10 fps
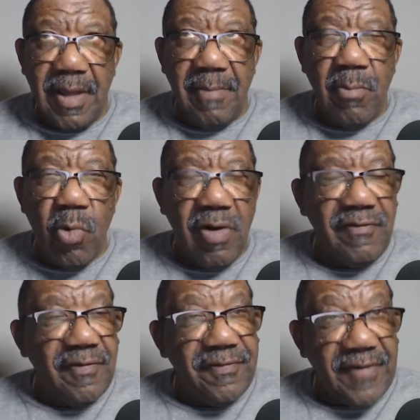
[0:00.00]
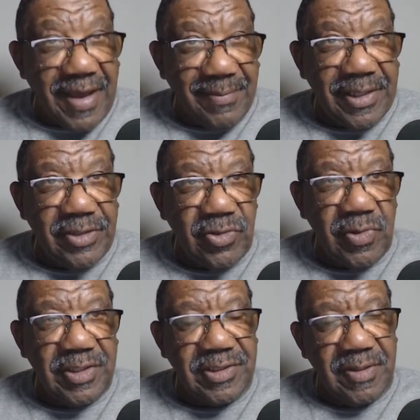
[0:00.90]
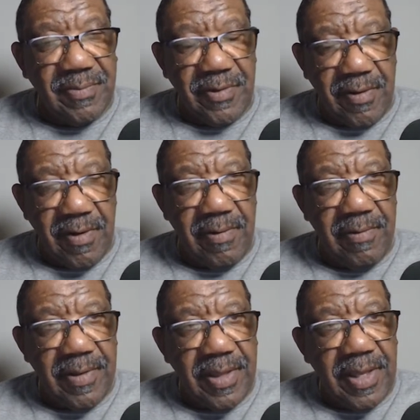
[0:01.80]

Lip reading: more of a family during Jim Crow,